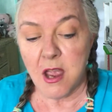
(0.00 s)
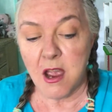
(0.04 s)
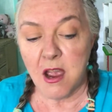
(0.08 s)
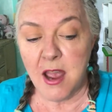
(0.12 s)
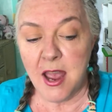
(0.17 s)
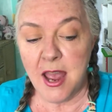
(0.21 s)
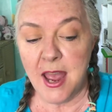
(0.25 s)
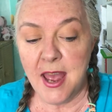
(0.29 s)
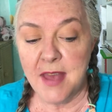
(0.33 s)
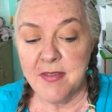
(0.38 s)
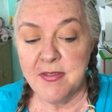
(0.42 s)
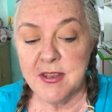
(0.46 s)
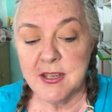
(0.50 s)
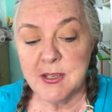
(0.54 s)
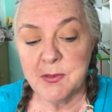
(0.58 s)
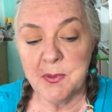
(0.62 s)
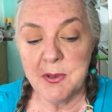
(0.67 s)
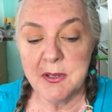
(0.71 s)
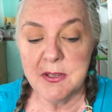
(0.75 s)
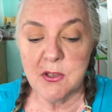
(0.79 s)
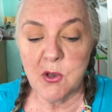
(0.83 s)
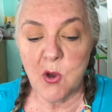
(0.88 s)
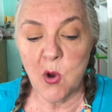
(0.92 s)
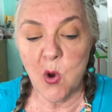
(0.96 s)
And this
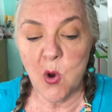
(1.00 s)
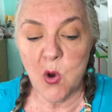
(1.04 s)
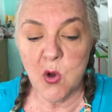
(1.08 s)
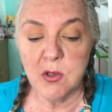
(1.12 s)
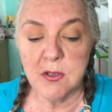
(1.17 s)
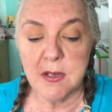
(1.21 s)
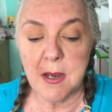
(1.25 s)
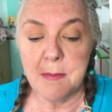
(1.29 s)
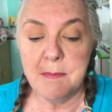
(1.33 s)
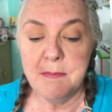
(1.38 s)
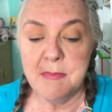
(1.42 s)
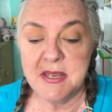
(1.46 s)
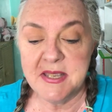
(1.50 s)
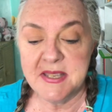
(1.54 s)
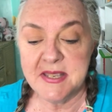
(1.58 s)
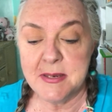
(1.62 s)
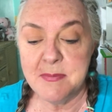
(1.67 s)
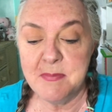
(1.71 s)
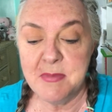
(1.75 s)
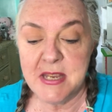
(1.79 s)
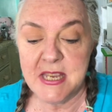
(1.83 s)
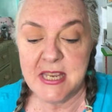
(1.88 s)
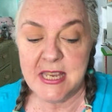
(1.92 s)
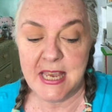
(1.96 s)
one's called Mr.
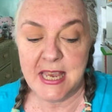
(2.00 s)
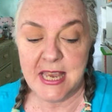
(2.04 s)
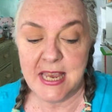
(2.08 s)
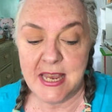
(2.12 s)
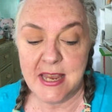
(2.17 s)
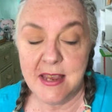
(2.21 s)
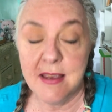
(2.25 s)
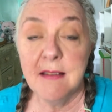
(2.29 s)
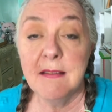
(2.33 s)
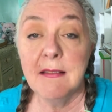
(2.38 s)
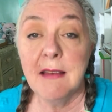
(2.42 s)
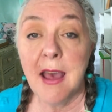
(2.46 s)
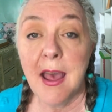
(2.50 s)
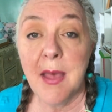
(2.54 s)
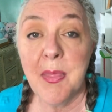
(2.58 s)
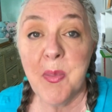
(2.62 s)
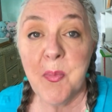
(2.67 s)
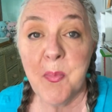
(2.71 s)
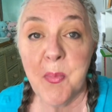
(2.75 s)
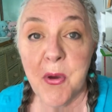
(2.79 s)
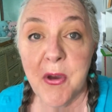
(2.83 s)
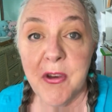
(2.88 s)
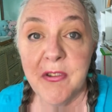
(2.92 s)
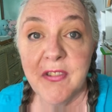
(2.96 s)
McGee and the
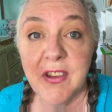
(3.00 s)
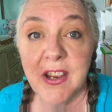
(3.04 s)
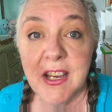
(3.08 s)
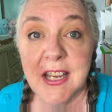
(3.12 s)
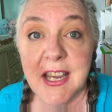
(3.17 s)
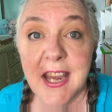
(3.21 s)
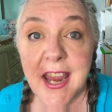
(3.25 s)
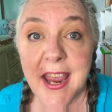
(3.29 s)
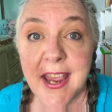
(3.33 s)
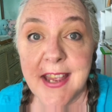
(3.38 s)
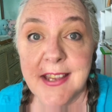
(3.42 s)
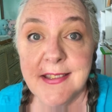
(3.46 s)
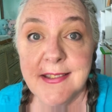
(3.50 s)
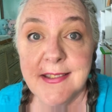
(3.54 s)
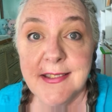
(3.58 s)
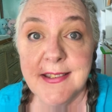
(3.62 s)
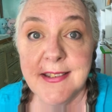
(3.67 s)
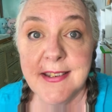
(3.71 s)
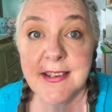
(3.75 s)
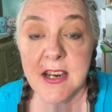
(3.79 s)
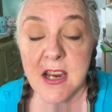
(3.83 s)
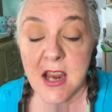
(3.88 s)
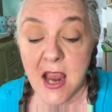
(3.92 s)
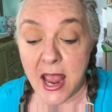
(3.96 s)
Perfect
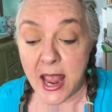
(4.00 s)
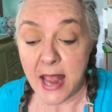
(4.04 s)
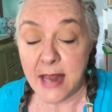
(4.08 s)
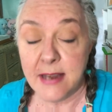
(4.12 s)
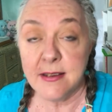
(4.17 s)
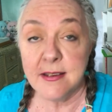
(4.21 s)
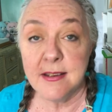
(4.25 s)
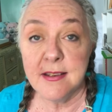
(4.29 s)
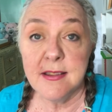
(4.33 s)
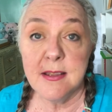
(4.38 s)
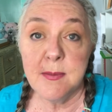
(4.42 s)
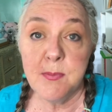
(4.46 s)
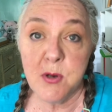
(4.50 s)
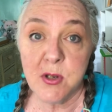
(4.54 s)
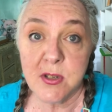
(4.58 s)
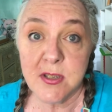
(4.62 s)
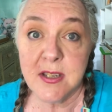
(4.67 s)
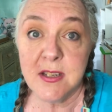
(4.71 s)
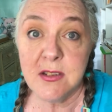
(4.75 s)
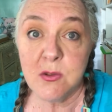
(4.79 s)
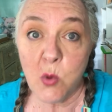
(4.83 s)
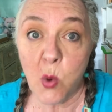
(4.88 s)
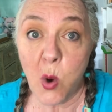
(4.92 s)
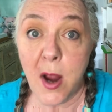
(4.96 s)
Nest. And the book's
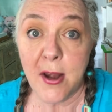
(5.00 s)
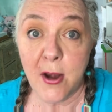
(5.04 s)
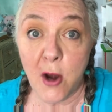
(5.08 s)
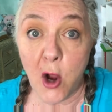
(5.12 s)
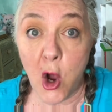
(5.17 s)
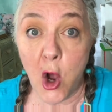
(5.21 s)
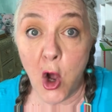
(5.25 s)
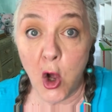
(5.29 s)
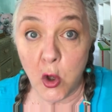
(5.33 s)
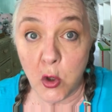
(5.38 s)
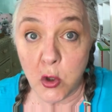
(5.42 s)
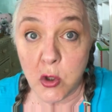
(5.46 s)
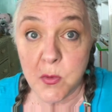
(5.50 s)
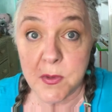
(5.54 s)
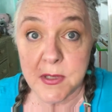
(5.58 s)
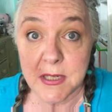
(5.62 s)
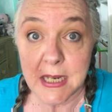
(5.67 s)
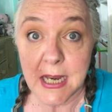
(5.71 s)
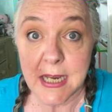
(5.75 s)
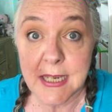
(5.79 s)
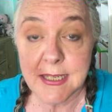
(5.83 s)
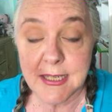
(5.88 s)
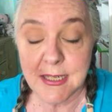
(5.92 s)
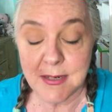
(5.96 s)
quite old, it was
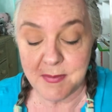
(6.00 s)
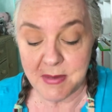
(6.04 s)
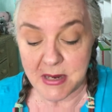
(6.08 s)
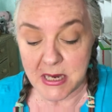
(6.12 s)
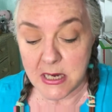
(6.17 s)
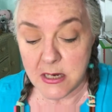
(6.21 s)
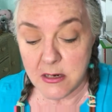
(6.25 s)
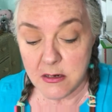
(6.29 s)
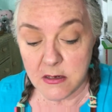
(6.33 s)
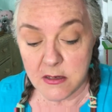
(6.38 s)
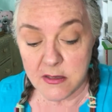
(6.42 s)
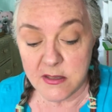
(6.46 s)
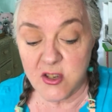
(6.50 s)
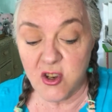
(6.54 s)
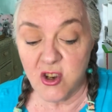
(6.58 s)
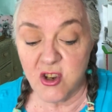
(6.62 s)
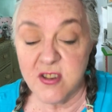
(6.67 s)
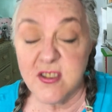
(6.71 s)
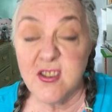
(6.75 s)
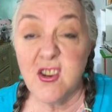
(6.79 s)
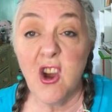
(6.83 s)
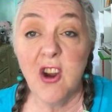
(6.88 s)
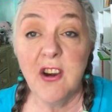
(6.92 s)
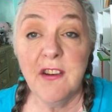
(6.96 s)
lent to me, so
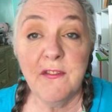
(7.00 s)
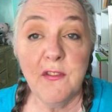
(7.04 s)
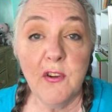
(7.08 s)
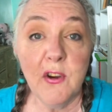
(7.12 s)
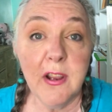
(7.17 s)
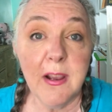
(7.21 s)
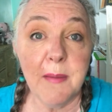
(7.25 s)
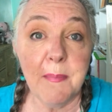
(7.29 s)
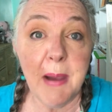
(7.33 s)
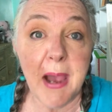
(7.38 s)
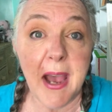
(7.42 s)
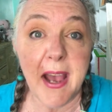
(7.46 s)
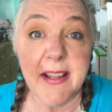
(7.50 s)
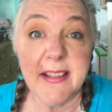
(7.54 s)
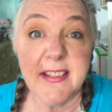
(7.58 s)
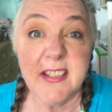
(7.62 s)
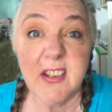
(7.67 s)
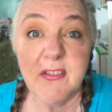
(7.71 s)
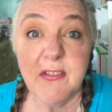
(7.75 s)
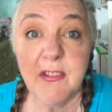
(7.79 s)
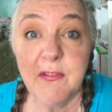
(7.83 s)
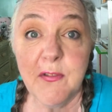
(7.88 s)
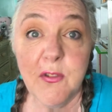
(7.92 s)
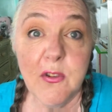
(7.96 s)
it's kind of falling apart. So
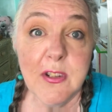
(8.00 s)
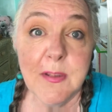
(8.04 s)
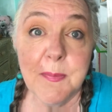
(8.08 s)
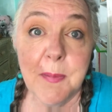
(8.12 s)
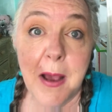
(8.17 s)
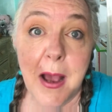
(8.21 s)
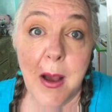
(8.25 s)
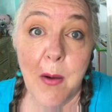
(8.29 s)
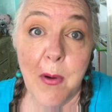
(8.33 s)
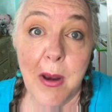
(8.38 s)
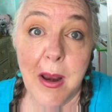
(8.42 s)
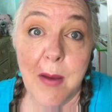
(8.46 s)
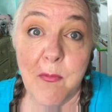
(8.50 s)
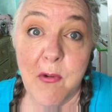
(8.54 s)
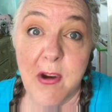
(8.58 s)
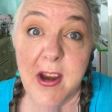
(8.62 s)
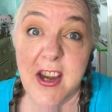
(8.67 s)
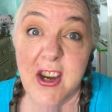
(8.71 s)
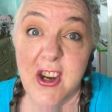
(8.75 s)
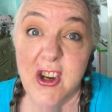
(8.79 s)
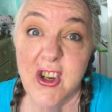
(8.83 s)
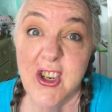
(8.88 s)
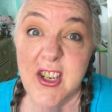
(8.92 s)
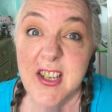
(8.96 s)
if it falls apart while I'm
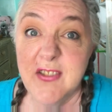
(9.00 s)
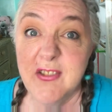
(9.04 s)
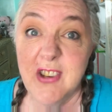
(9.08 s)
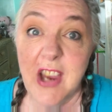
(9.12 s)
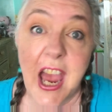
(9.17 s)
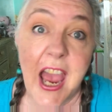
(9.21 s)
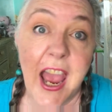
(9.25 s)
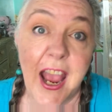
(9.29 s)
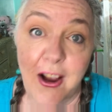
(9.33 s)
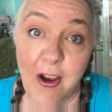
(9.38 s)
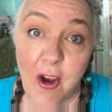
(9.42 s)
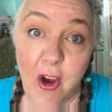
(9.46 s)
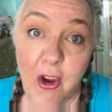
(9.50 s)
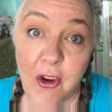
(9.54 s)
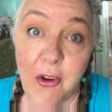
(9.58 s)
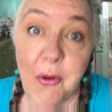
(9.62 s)
reading, you just hang on